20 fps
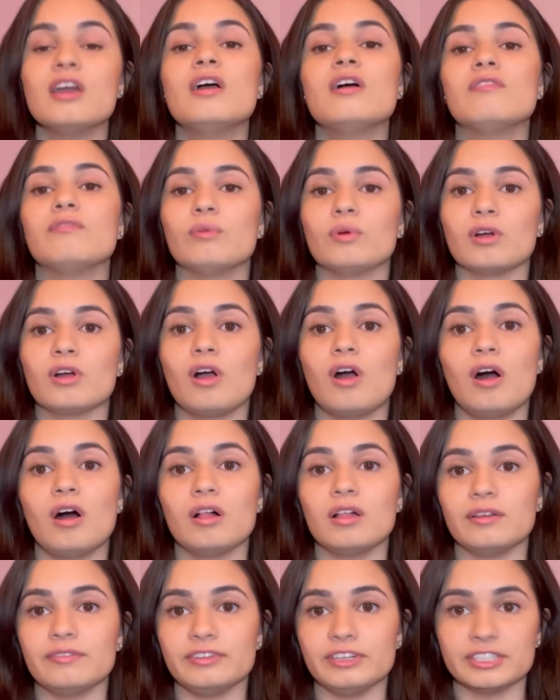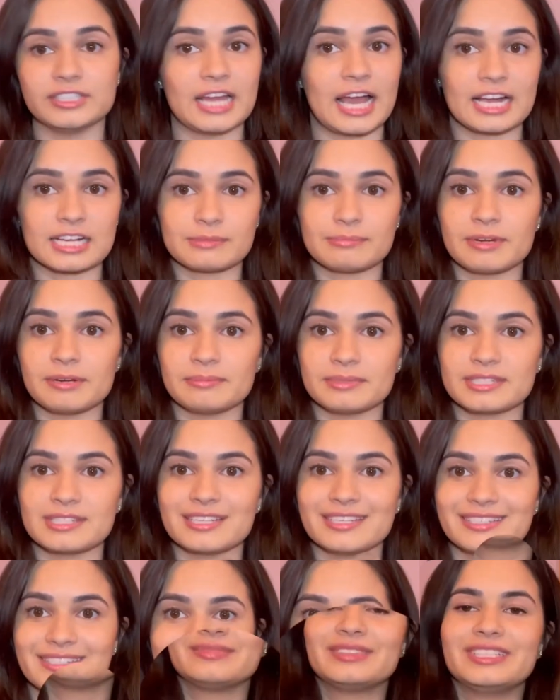for all of your tax purposes.